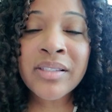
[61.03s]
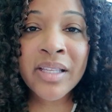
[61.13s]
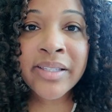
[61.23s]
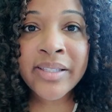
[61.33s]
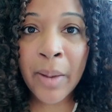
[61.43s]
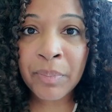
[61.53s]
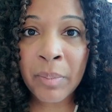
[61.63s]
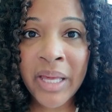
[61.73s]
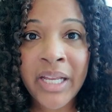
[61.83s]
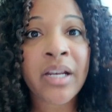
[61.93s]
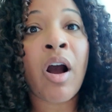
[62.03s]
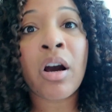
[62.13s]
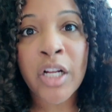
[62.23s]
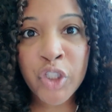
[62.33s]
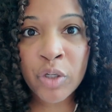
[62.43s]
this is implemented
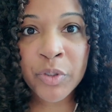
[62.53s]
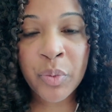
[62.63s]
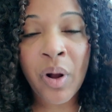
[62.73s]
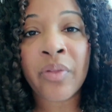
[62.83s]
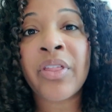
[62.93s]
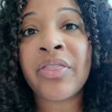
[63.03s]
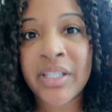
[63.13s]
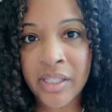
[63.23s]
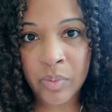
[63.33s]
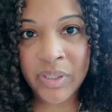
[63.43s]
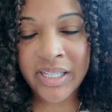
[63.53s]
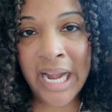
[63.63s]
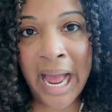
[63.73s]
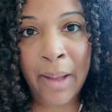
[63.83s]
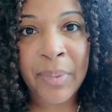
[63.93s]
on October 12th, this is what's going
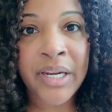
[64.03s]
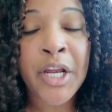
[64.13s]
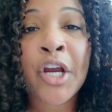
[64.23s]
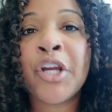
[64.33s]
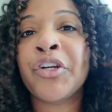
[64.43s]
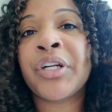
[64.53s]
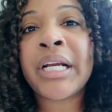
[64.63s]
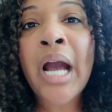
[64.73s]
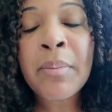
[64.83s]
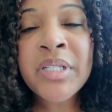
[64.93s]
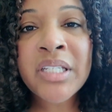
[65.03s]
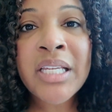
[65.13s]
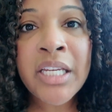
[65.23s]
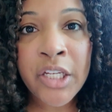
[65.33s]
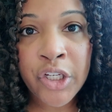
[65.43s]
to happen. You're going to come into the
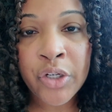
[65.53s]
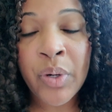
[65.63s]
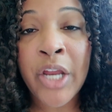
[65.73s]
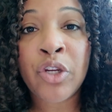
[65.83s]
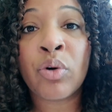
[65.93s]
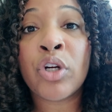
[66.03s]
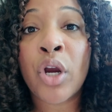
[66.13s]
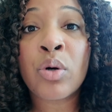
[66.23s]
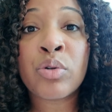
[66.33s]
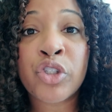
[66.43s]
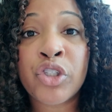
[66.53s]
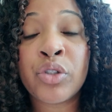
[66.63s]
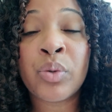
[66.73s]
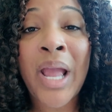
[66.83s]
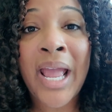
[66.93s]
EU and you'll go
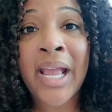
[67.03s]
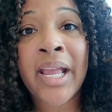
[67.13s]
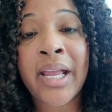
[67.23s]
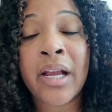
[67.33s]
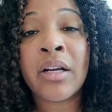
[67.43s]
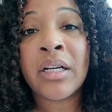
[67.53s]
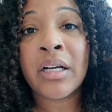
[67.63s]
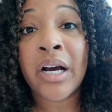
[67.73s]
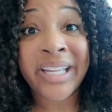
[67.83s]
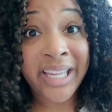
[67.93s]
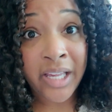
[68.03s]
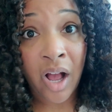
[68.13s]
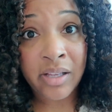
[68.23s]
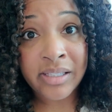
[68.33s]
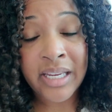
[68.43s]
to a
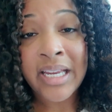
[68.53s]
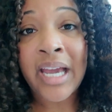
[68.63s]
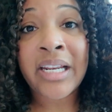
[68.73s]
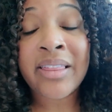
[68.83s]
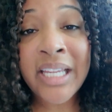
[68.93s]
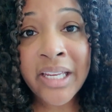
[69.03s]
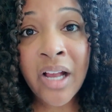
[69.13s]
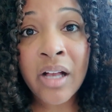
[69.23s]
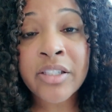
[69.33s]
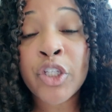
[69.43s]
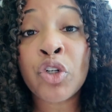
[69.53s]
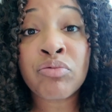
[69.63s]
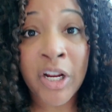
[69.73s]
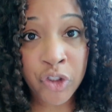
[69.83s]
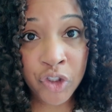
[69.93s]
kiosk, and at the kiosk you'll
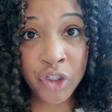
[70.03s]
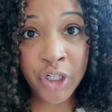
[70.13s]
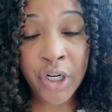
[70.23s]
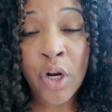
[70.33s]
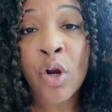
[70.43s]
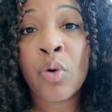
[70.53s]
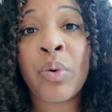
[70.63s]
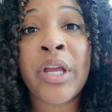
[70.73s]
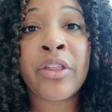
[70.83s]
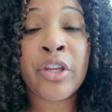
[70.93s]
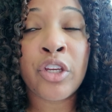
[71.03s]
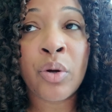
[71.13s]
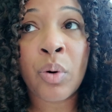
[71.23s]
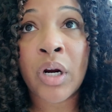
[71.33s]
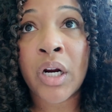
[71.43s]
register with
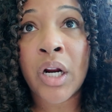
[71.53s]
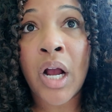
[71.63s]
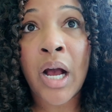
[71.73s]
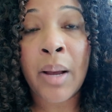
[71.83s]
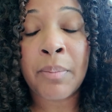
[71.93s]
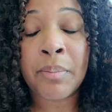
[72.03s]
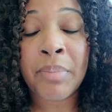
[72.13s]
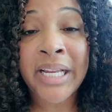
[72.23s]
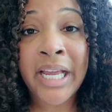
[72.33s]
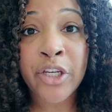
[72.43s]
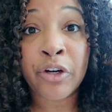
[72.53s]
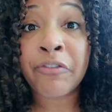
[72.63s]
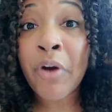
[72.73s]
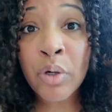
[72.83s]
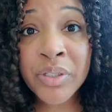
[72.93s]
your by getting your
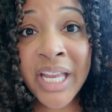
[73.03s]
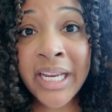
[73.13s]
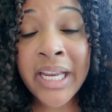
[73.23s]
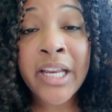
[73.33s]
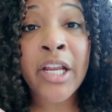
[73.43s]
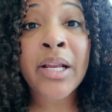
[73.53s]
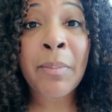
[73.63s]
photo taken,